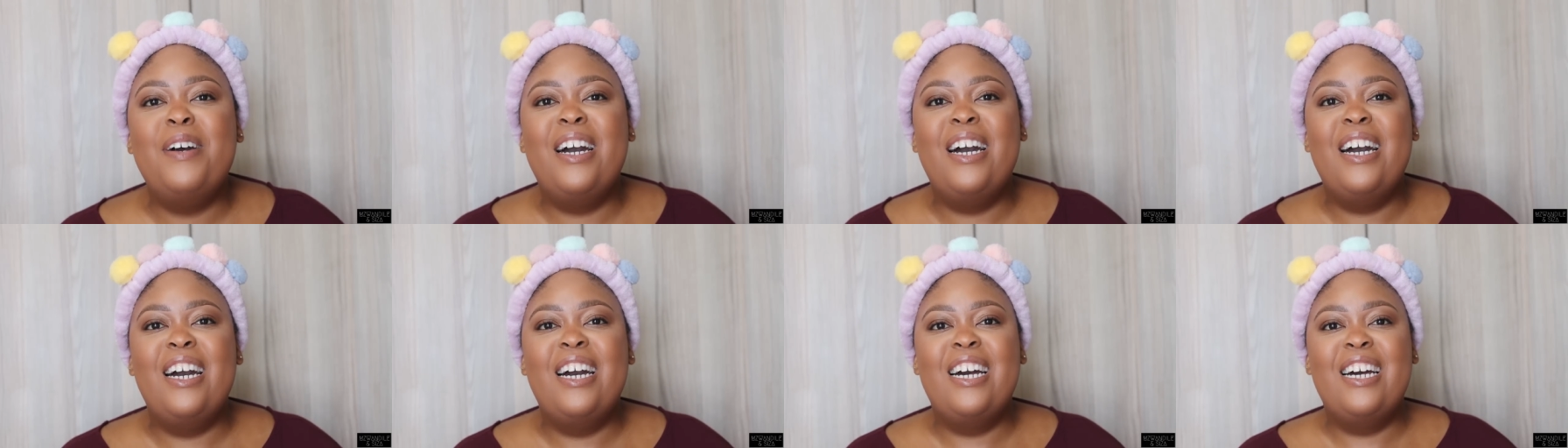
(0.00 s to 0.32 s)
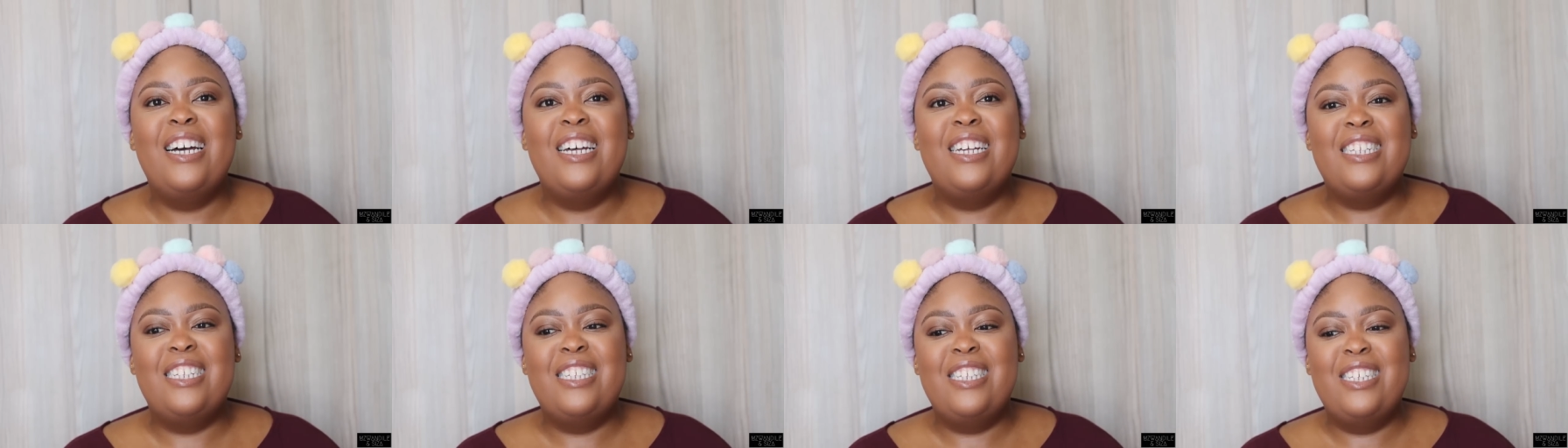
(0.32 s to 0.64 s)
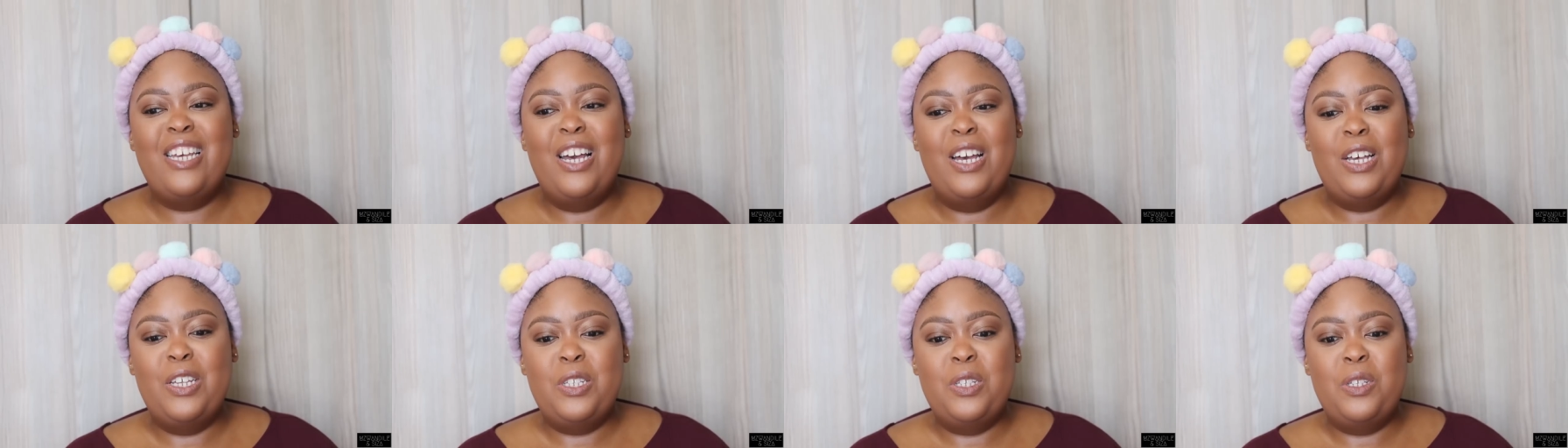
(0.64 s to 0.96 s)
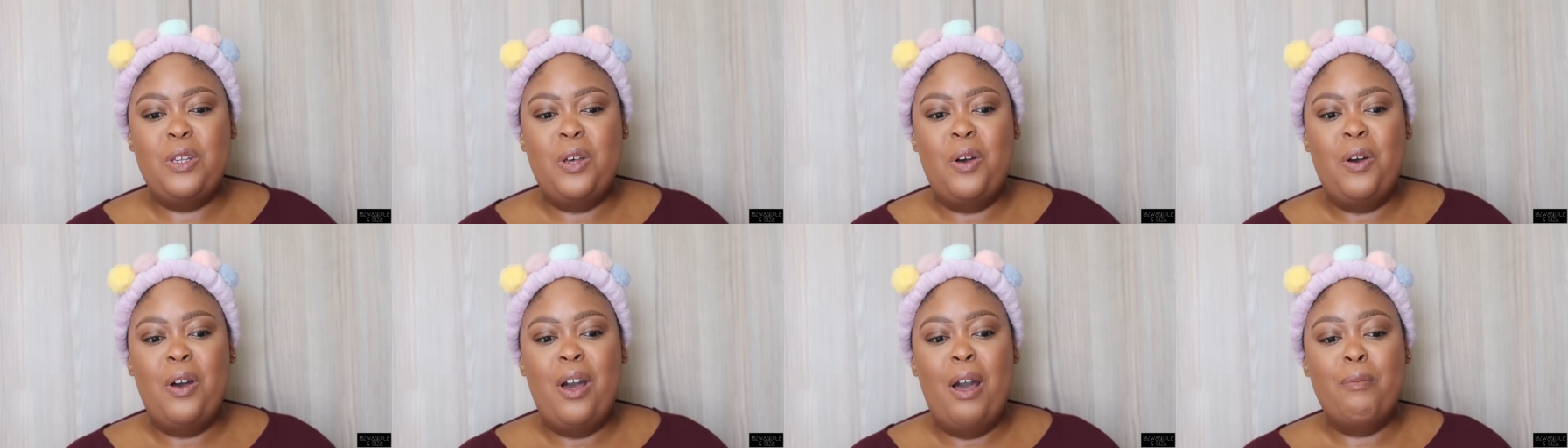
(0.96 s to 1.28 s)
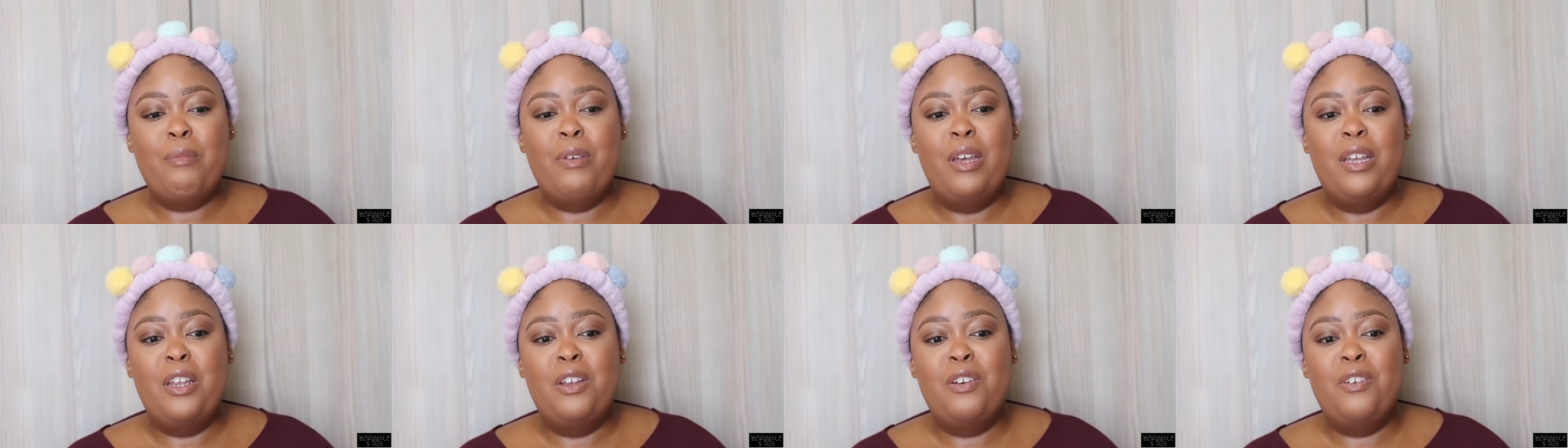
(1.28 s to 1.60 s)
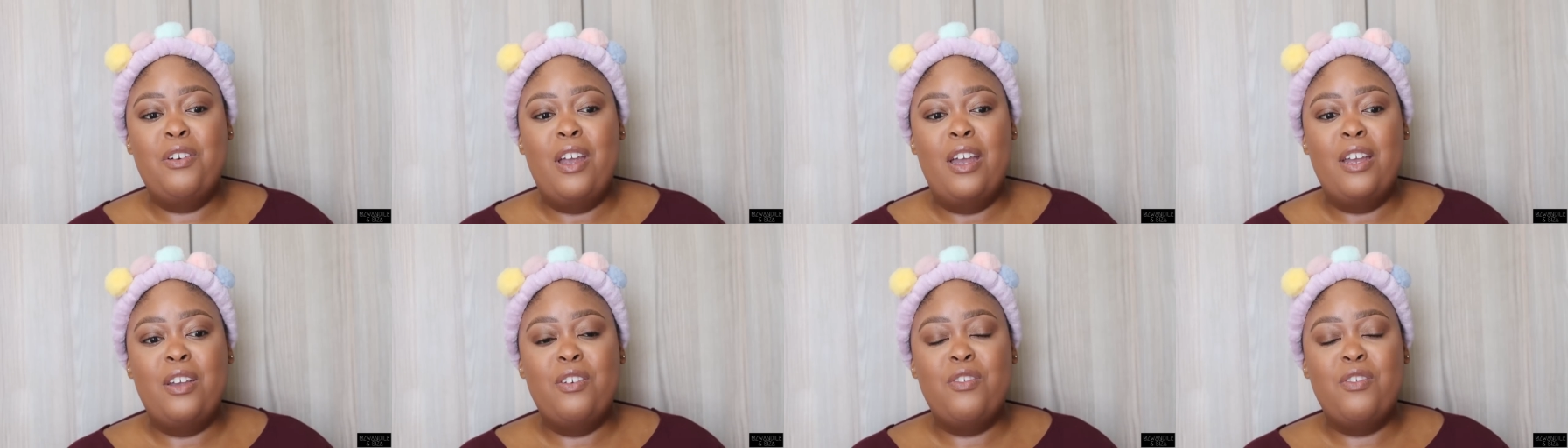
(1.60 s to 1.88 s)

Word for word: but yeah so I'm getting